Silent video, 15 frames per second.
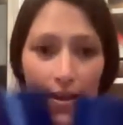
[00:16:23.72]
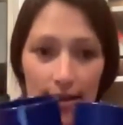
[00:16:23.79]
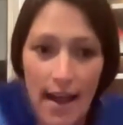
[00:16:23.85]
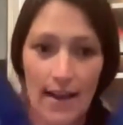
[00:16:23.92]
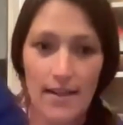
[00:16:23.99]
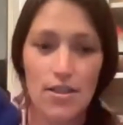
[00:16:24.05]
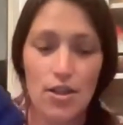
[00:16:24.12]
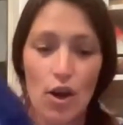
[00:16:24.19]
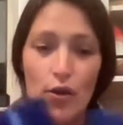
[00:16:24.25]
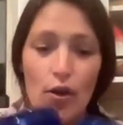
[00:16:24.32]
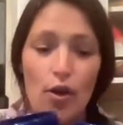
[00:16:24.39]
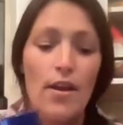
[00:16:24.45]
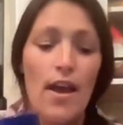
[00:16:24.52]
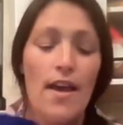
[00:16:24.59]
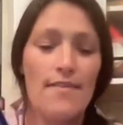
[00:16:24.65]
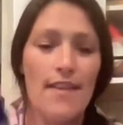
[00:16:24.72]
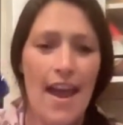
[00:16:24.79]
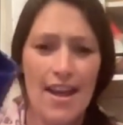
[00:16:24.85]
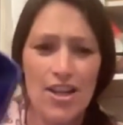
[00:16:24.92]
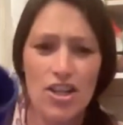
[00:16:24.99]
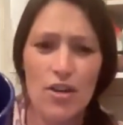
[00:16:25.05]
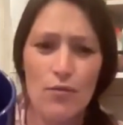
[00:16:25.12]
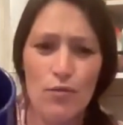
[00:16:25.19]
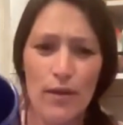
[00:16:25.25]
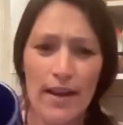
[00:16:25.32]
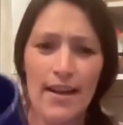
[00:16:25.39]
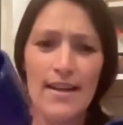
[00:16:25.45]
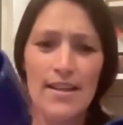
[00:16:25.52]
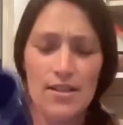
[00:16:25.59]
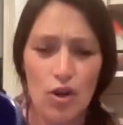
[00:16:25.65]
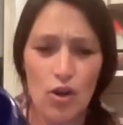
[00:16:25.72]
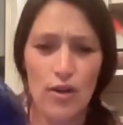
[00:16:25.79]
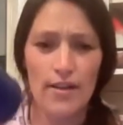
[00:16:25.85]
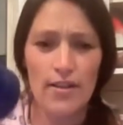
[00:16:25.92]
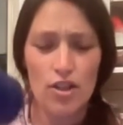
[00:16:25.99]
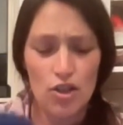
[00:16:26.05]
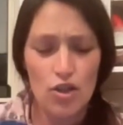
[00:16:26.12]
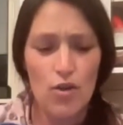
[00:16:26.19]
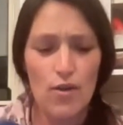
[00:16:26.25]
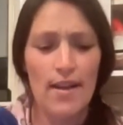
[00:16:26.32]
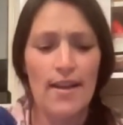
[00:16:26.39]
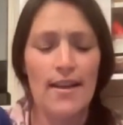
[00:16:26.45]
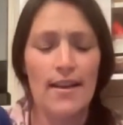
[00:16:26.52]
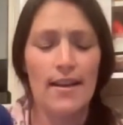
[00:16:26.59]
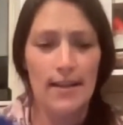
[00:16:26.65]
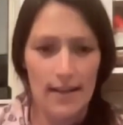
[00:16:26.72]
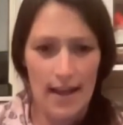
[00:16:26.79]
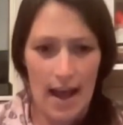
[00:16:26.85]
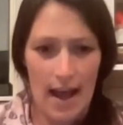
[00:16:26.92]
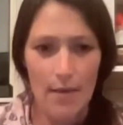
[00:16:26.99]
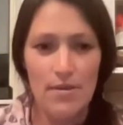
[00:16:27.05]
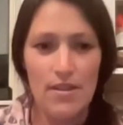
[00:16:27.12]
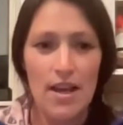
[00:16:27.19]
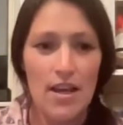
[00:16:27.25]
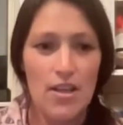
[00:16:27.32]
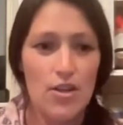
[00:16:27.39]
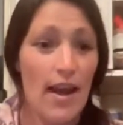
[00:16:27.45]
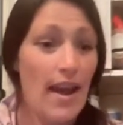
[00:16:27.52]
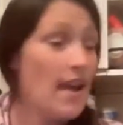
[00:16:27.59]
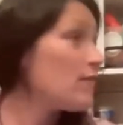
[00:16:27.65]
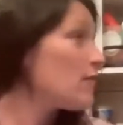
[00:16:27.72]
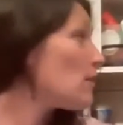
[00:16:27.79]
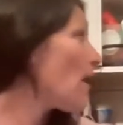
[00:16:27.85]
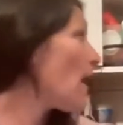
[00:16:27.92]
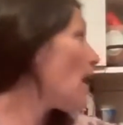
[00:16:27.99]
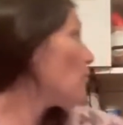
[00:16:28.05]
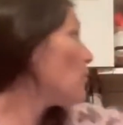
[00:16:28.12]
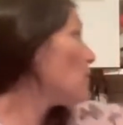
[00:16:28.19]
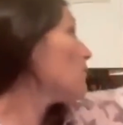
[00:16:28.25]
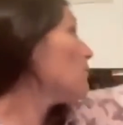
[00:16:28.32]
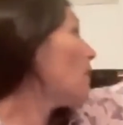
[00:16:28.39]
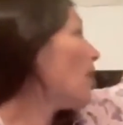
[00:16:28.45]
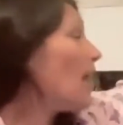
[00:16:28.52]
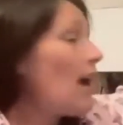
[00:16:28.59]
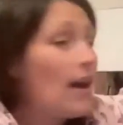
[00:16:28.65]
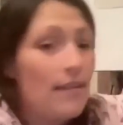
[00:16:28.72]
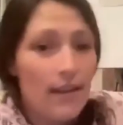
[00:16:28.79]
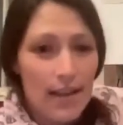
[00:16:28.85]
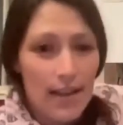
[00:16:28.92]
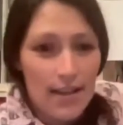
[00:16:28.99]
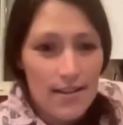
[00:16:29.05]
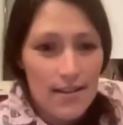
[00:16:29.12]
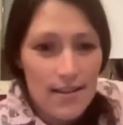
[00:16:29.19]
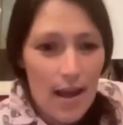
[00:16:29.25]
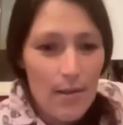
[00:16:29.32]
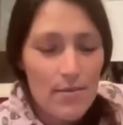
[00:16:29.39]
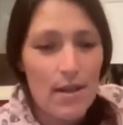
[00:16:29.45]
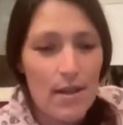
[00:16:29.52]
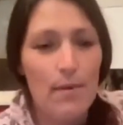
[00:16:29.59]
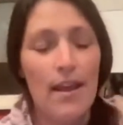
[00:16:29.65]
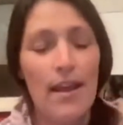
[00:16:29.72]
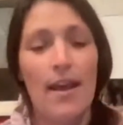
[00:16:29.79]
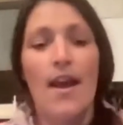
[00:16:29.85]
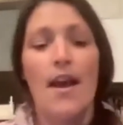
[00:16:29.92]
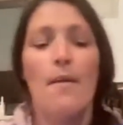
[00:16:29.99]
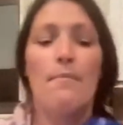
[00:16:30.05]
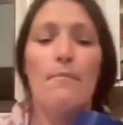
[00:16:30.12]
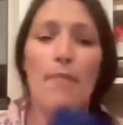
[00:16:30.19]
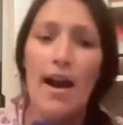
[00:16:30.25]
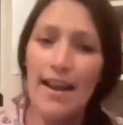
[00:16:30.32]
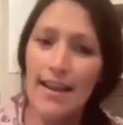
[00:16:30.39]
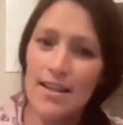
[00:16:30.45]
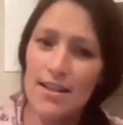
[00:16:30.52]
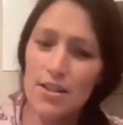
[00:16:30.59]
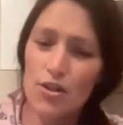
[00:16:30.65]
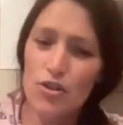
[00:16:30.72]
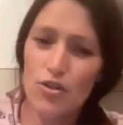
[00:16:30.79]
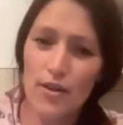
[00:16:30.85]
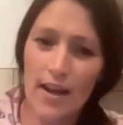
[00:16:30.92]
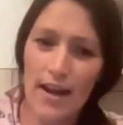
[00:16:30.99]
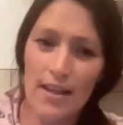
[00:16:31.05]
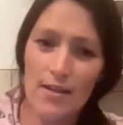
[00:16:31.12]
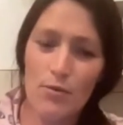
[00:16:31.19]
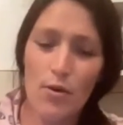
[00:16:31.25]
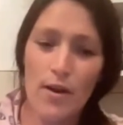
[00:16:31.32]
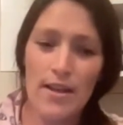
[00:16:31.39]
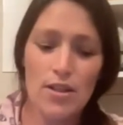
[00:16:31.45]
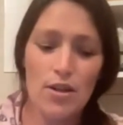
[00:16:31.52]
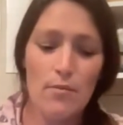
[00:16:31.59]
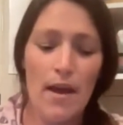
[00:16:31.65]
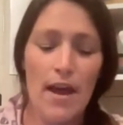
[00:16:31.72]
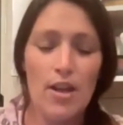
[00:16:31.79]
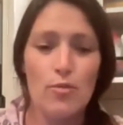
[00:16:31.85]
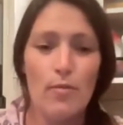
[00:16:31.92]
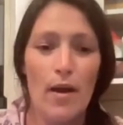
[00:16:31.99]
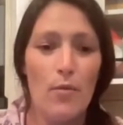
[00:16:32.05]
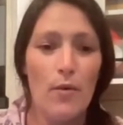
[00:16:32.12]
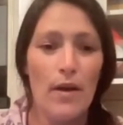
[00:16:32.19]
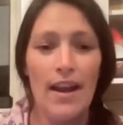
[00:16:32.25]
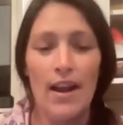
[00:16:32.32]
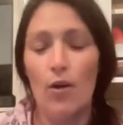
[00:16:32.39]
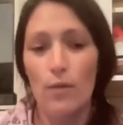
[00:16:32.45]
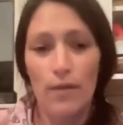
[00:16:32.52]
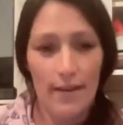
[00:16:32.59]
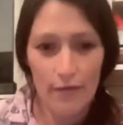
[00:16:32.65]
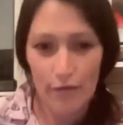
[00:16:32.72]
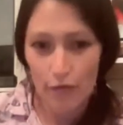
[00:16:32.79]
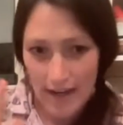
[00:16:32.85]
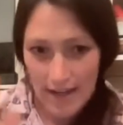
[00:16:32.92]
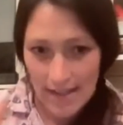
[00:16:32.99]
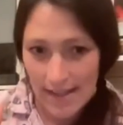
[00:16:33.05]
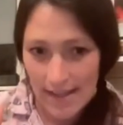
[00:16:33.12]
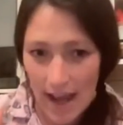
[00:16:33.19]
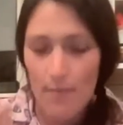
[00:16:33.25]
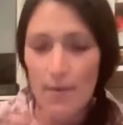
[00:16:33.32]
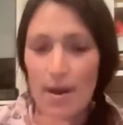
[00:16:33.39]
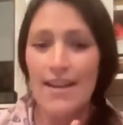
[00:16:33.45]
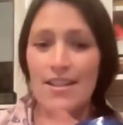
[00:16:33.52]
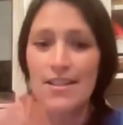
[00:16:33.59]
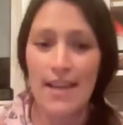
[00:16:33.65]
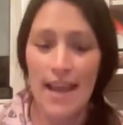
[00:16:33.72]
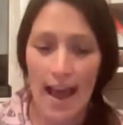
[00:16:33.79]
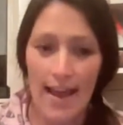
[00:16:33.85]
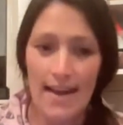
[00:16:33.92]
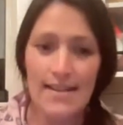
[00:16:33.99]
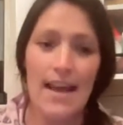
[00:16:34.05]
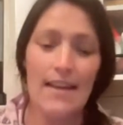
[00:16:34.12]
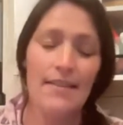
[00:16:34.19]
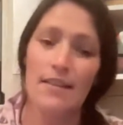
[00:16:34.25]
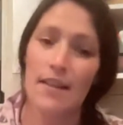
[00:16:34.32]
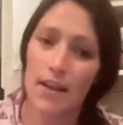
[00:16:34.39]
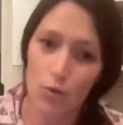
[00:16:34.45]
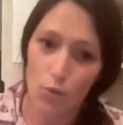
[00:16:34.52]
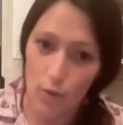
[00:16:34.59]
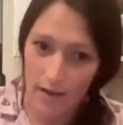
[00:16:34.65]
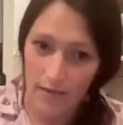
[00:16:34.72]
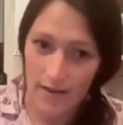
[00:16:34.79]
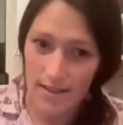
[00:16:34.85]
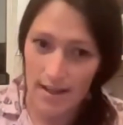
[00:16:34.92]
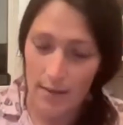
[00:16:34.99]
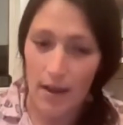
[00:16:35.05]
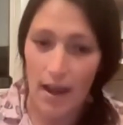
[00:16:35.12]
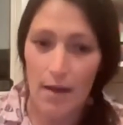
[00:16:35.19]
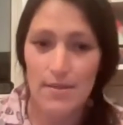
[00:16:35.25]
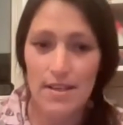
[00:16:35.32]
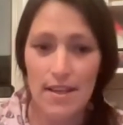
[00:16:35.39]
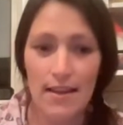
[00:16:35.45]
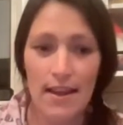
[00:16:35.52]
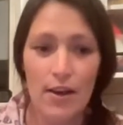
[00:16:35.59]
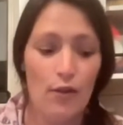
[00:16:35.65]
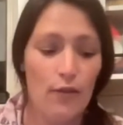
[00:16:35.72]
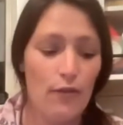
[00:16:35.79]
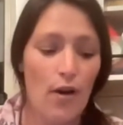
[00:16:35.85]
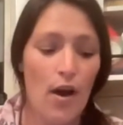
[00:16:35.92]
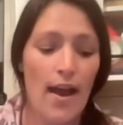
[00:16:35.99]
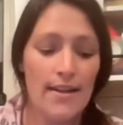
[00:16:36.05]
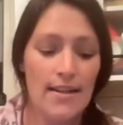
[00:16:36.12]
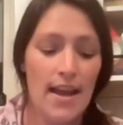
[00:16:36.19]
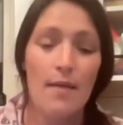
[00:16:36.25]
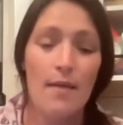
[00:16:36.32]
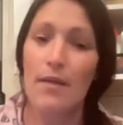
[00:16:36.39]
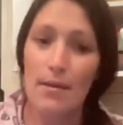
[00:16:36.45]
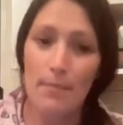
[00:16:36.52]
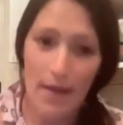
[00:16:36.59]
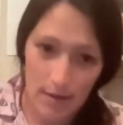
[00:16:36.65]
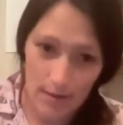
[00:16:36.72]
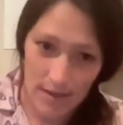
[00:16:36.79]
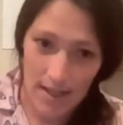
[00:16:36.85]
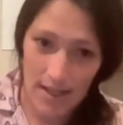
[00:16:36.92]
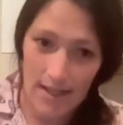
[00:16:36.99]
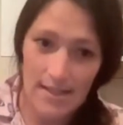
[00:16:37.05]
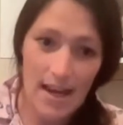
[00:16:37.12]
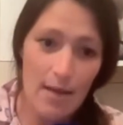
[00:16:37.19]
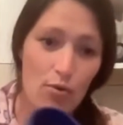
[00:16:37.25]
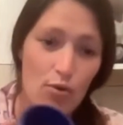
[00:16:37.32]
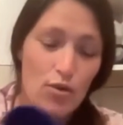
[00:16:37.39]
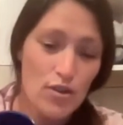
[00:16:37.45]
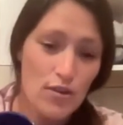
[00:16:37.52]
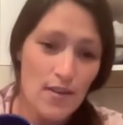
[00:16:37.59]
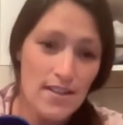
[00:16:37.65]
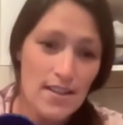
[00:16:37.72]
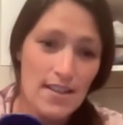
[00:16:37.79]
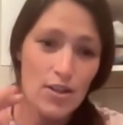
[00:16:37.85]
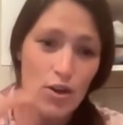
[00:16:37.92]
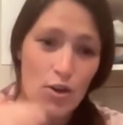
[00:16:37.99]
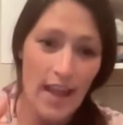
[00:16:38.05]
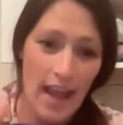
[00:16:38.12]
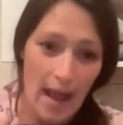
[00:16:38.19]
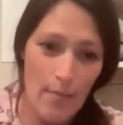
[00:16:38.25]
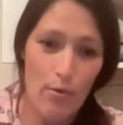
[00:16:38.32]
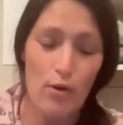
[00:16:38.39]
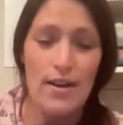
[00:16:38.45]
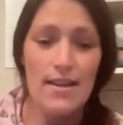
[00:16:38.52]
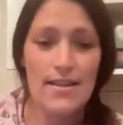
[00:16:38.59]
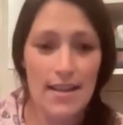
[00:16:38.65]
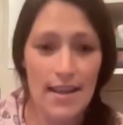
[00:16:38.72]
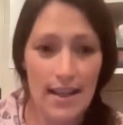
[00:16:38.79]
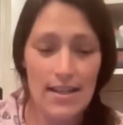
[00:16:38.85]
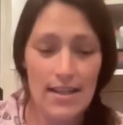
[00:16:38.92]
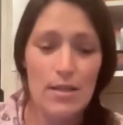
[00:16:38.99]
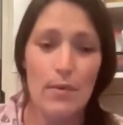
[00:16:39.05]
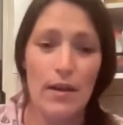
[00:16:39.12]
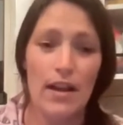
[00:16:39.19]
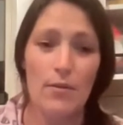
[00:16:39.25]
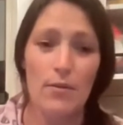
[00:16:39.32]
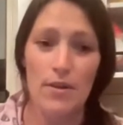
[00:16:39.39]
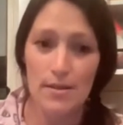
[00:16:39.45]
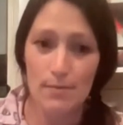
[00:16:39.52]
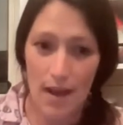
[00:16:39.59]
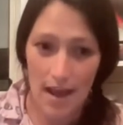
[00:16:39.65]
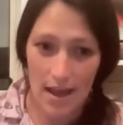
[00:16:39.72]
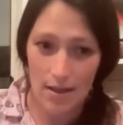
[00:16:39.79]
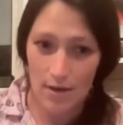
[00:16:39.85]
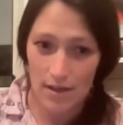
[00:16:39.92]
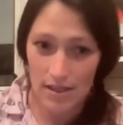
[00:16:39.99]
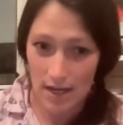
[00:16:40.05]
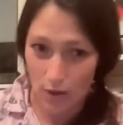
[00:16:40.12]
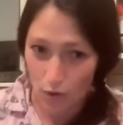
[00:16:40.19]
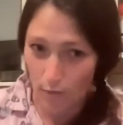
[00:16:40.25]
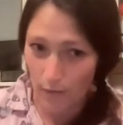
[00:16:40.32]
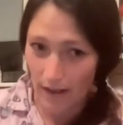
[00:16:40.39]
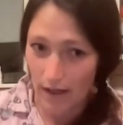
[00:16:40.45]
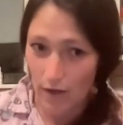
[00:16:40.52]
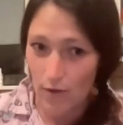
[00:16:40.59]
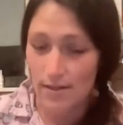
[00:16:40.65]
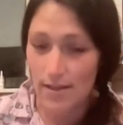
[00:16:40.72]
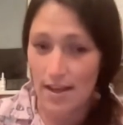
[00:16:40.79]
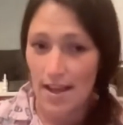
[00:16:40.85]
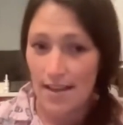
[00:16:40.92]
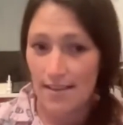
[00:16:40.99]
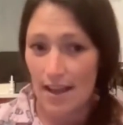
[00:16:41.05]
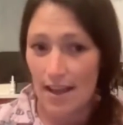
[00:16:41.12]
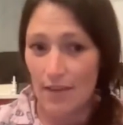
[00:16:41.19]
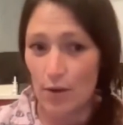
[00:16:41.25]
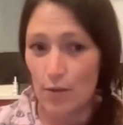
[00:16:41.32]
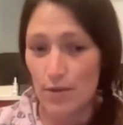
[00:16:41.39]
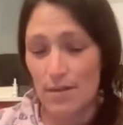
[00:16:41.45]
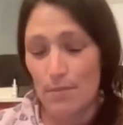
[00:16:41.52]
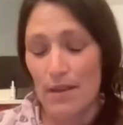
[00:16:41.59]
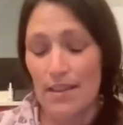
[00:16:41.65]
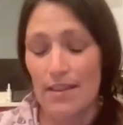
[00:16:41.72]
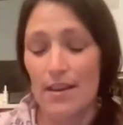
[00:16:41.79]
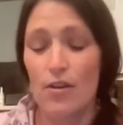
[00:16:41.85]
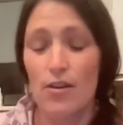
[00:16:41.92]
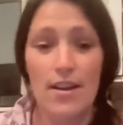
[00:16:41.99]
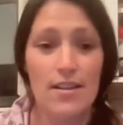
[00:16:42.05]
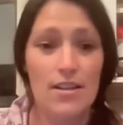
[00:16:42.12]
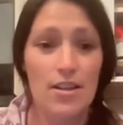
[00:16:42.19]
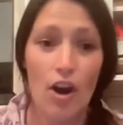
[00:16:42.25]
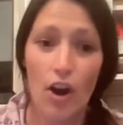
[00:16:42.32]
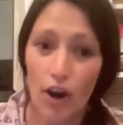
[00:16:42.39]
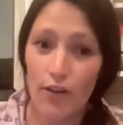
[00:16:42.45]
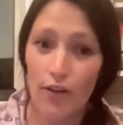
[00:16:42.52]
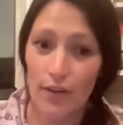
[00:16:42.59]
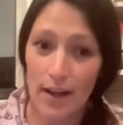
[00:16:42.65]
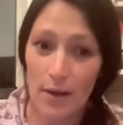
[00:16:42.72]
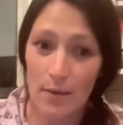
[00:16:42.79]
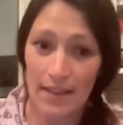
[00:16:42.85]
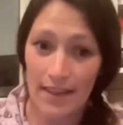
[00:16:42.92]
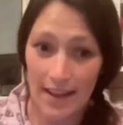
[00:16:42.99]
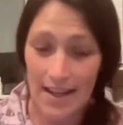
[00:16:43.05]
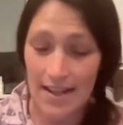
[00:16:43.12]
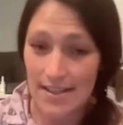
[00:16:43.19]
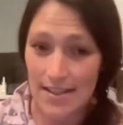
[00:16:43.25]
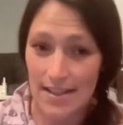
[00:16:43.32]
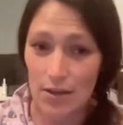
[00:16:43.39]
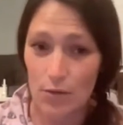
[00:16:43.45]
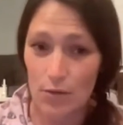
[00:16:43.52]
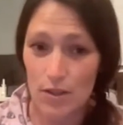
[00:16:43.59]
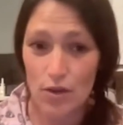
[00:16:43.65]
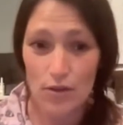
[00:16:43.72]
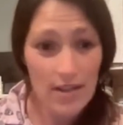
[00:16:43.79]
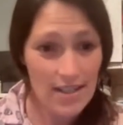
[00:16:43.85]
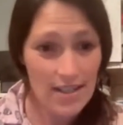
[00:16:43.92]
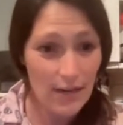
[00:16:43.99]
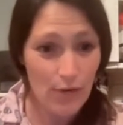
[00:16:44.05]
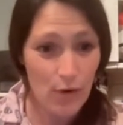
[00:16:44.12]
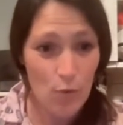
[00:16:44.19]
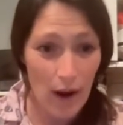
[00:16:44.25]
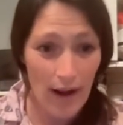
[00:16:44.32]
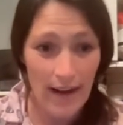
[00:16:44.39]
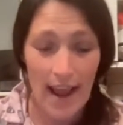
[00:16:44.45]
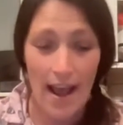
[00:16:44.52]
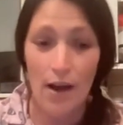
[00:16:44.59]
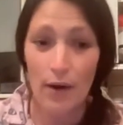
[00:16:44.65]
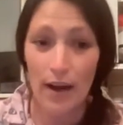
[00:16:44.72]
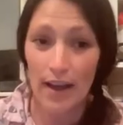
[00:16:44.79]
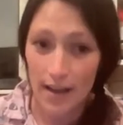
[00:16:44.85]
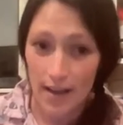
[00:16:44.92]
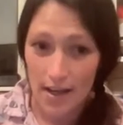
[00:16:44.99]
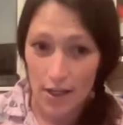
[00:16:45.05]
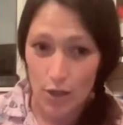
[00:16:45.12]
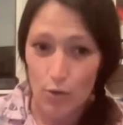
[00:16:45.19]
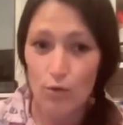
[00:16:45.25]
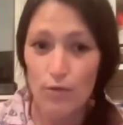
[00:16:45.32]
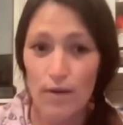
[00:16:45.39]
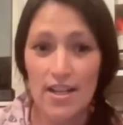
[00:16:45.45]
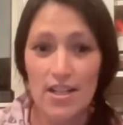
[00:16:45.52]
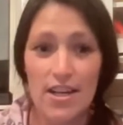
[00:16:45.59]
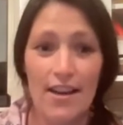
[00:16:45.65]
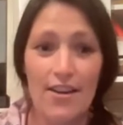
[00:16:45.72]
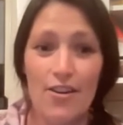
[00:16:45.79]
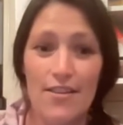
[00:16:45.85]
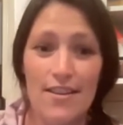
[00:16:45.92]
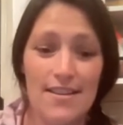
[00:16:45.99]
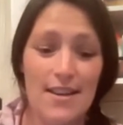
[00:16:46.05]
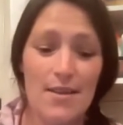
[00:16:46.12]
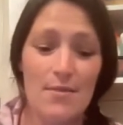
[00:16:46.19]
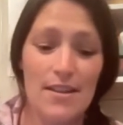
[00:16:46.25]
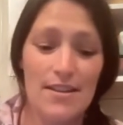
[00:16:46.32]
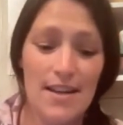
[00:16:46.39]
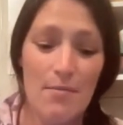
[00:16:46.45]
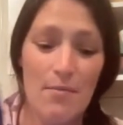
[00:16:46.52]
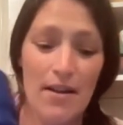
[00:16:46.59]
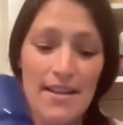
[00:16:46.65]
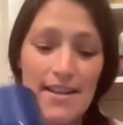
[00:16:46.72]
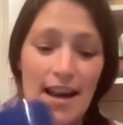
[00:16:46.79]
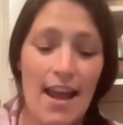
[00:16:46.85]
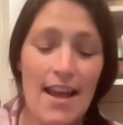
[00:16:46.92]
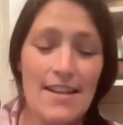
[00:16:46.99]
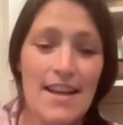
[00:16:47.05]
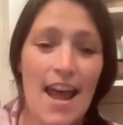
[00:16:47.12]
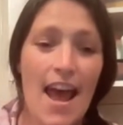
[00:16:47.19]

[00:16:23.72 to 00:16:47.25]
Yeah, so good. They're actually really solid, sturdy cups. So I have them up with my other kids' cups up here. My kids don't drink out of them quite so much, but when all the friends come, I can just get 8 out and then they can all have the same cups and they don't fight. But I make them sit at the table because obviously there's no cap on it, so they're going to spill it. Whereas my other ones I normally use, they have a little sippy thing on it. So hopefully when the kids deal was on yesterday for 1 hour, you all rushed out, got the set with the tumblers in it.